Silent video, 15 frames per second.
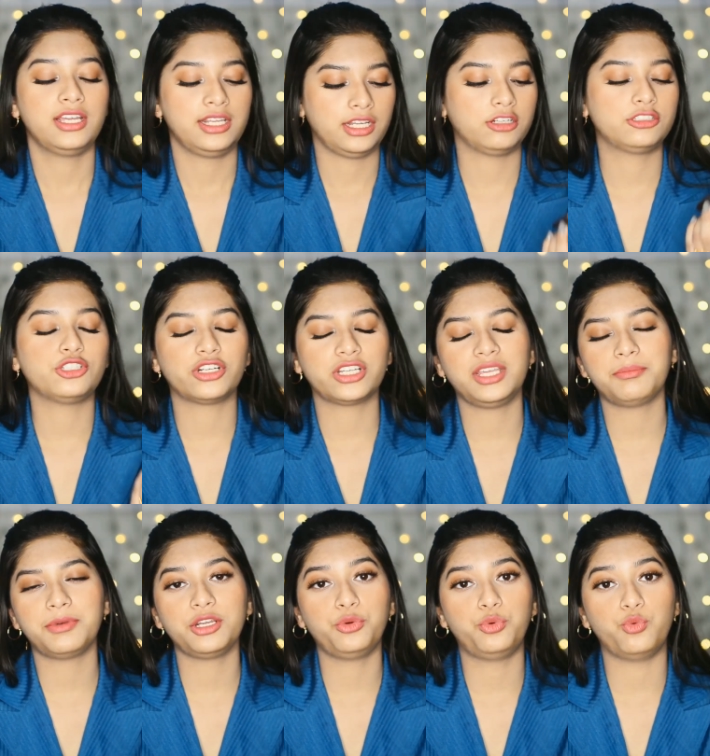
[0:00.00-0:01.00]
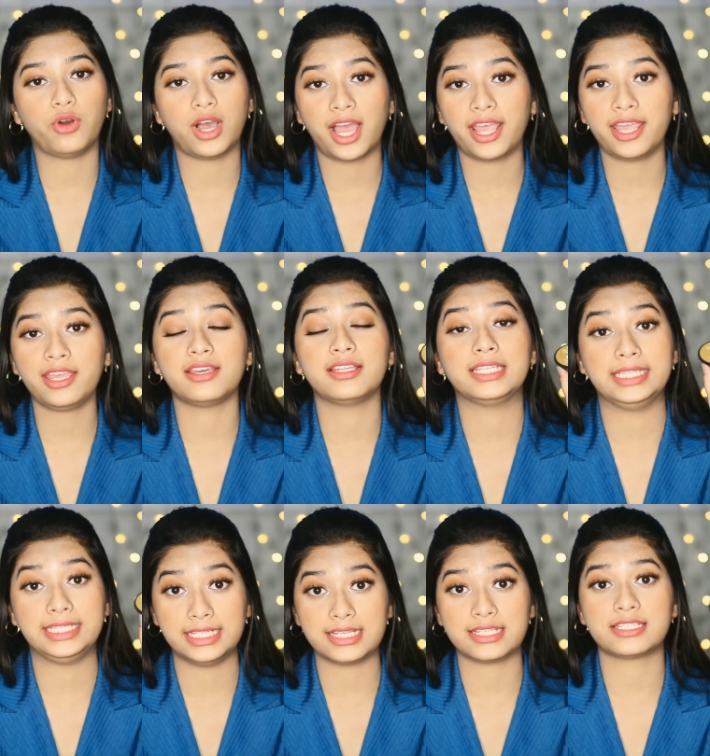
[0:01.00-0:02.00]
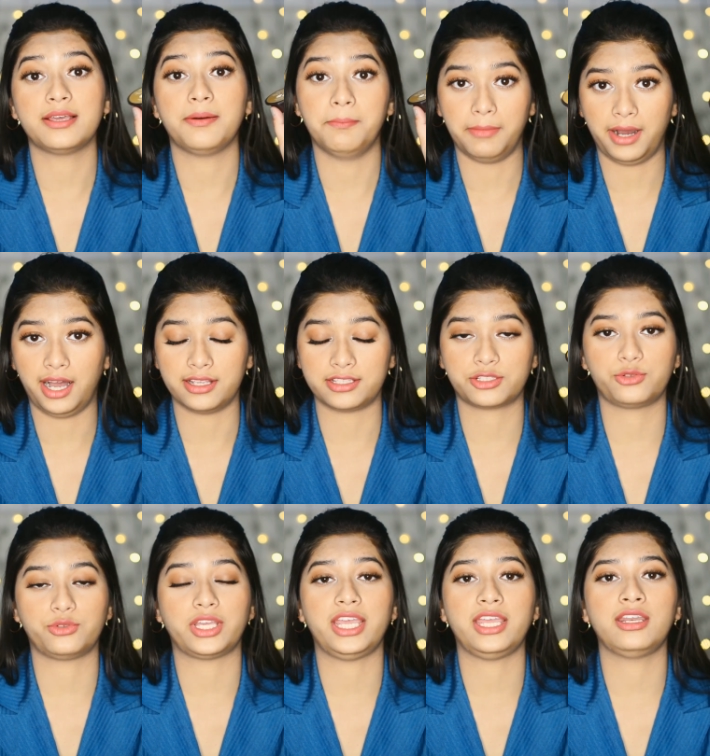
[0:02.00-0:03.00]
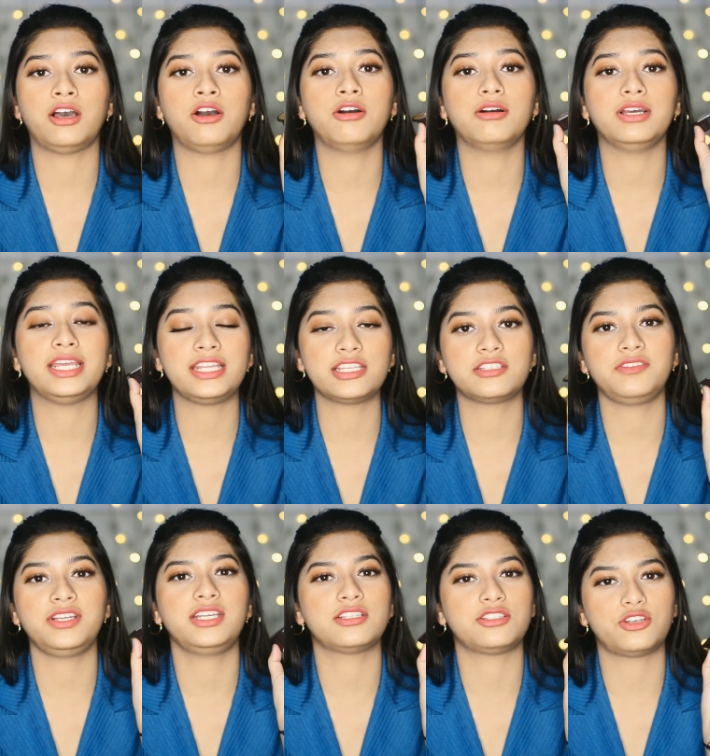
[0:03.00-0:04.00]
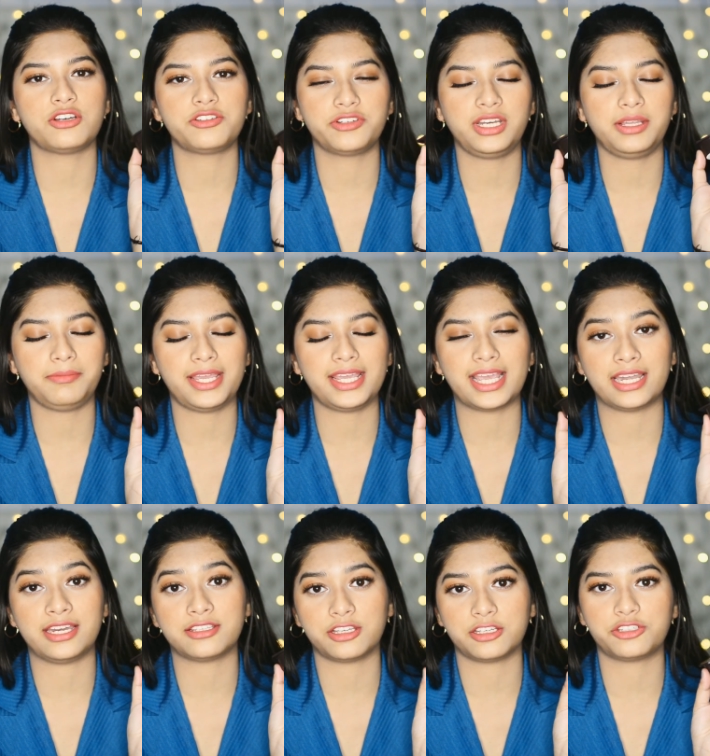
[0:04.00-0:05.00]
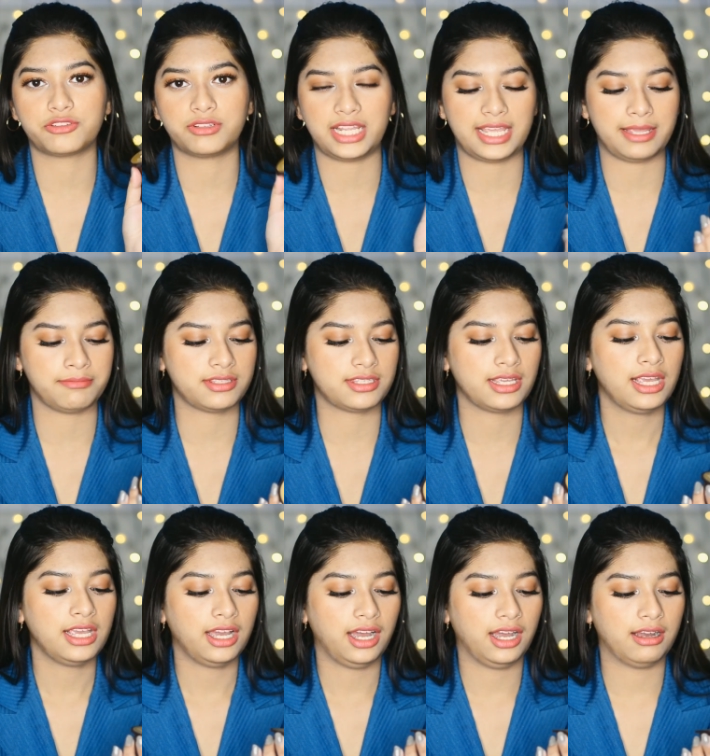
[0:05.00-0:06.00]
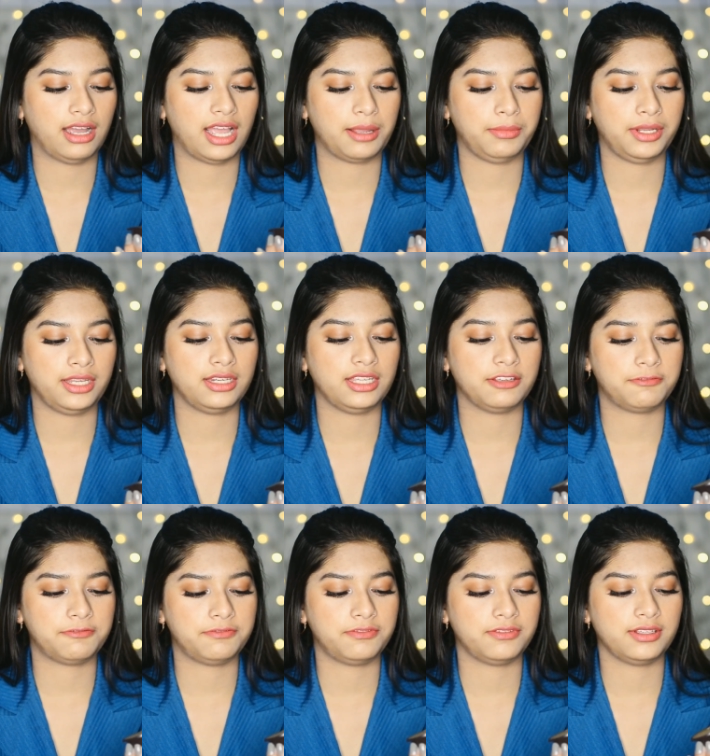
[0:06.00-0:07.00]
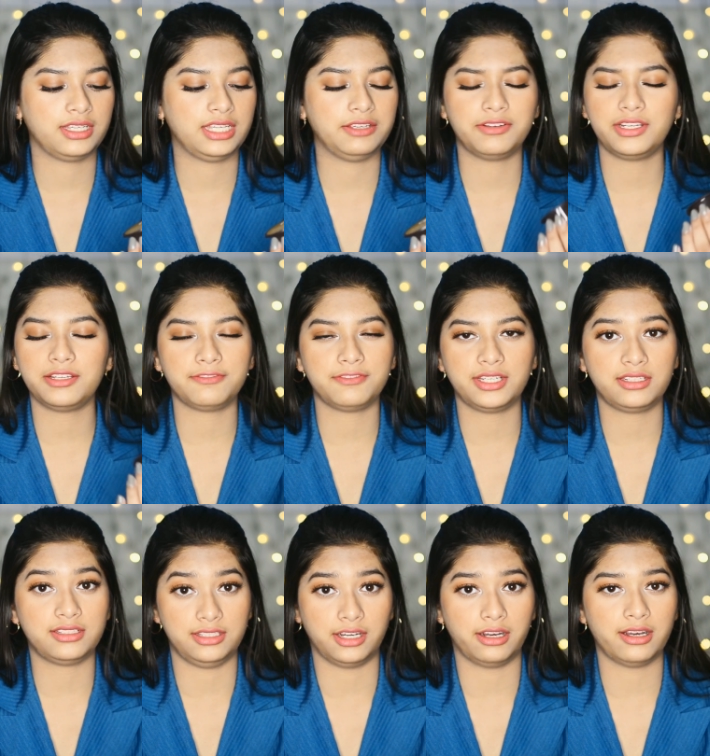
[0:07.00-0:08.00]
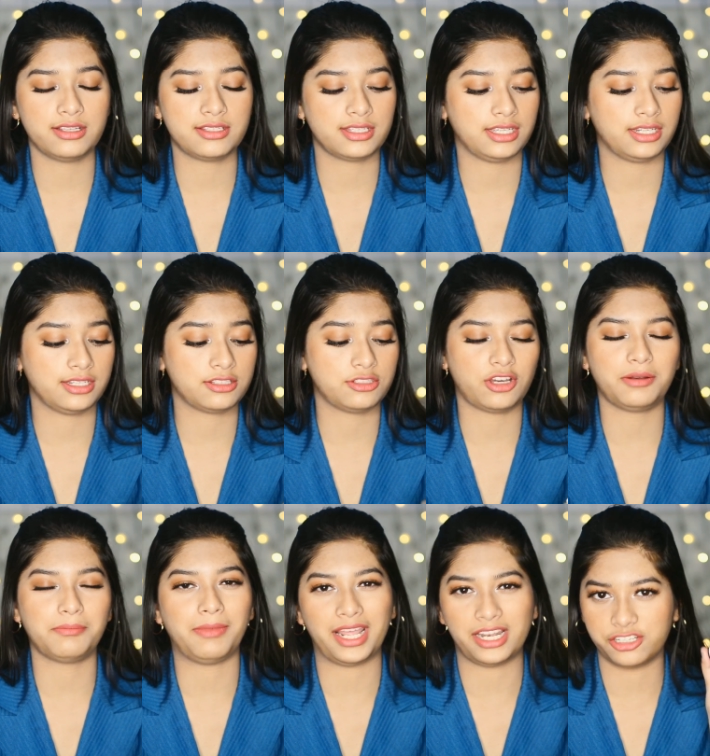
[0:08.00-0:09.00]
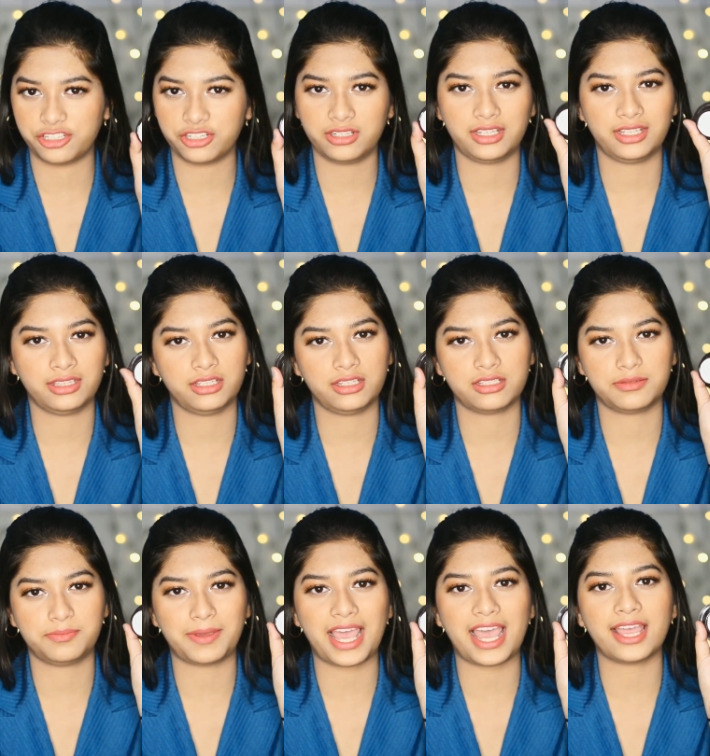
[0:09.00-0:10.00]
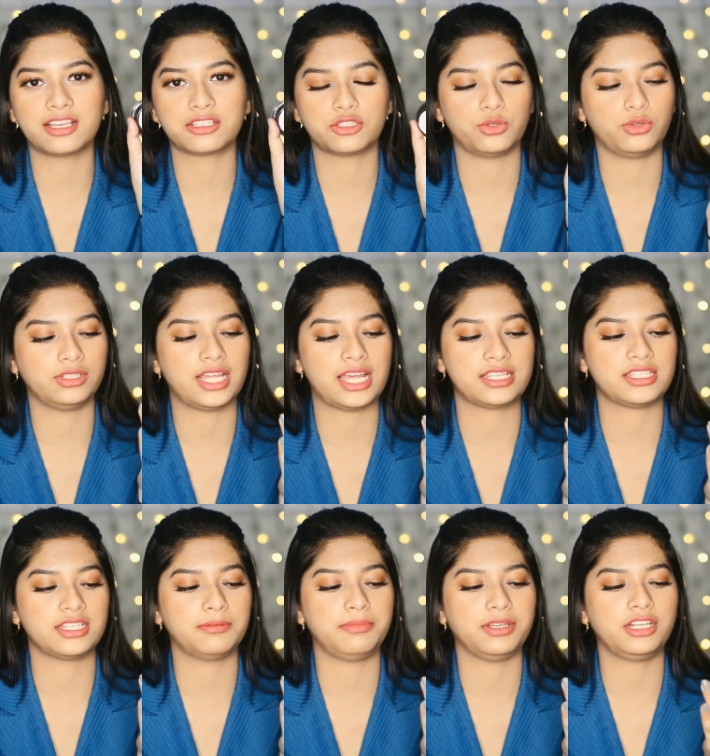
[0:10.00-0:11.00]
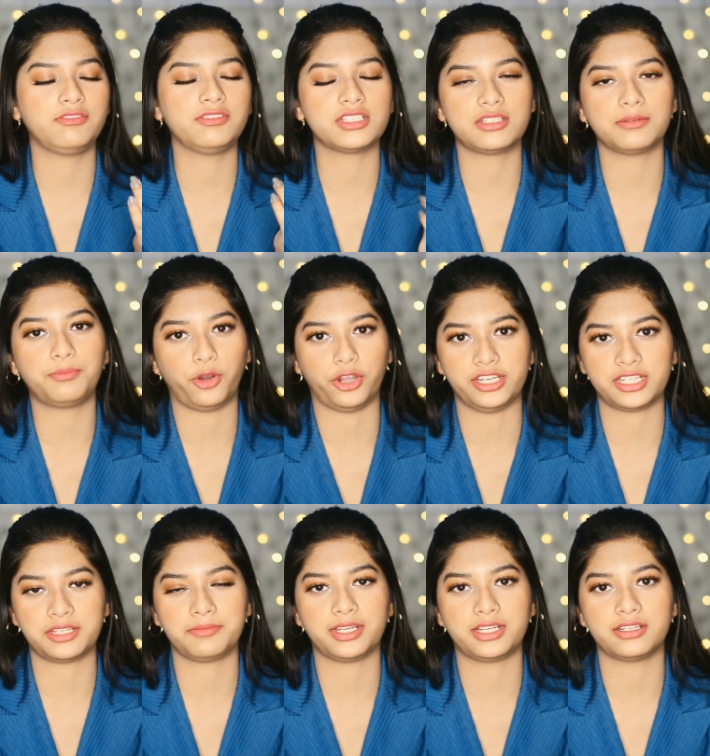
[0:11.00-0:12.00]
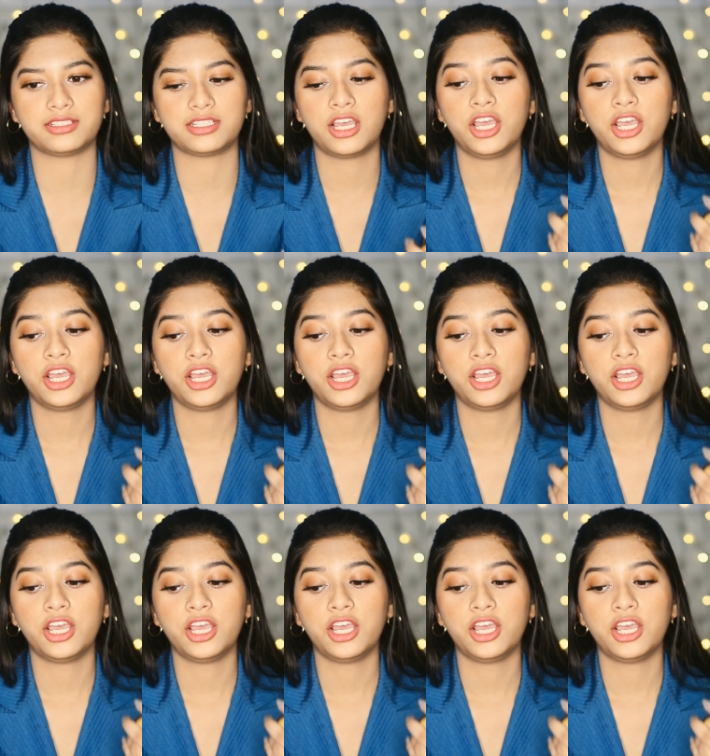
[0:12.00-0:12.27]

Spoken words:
Now talking about why this mask, okay, now Innisfree does not really make any such claims. I mean, even if it does, it is not mentioned in this pack, so that's a bit of disappointing because